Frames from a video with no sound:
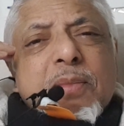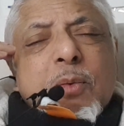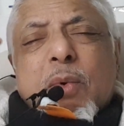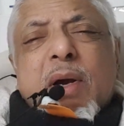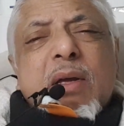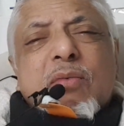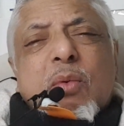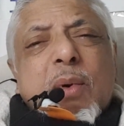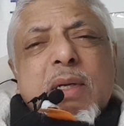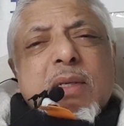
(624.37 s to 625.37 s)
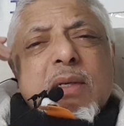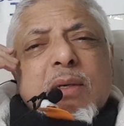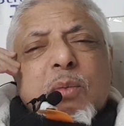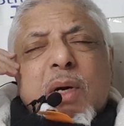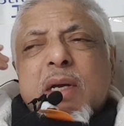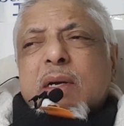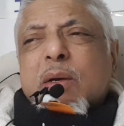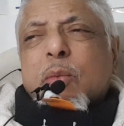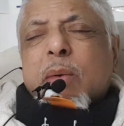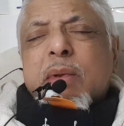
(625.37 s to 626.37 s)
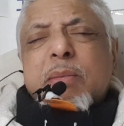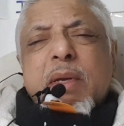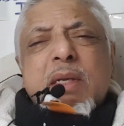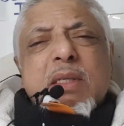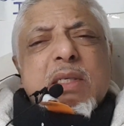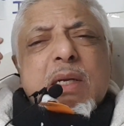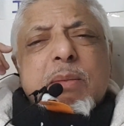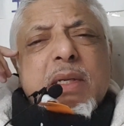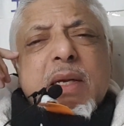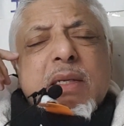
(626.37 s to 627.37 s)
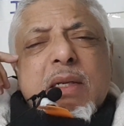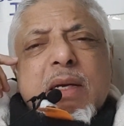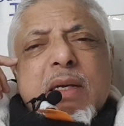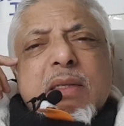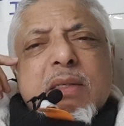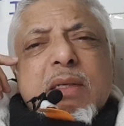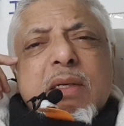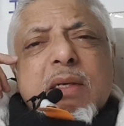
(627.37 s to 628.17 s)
Why? For what? Why are women being discriminated against?